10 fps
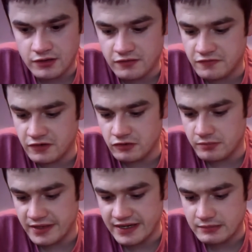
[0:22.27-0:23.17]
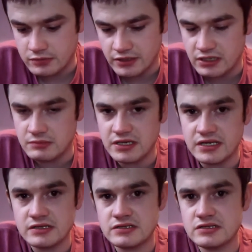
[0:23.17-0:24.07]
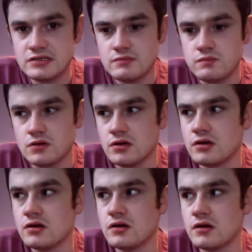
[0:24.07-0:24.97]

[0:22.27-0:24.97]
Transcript: don't think you're bad by any means, but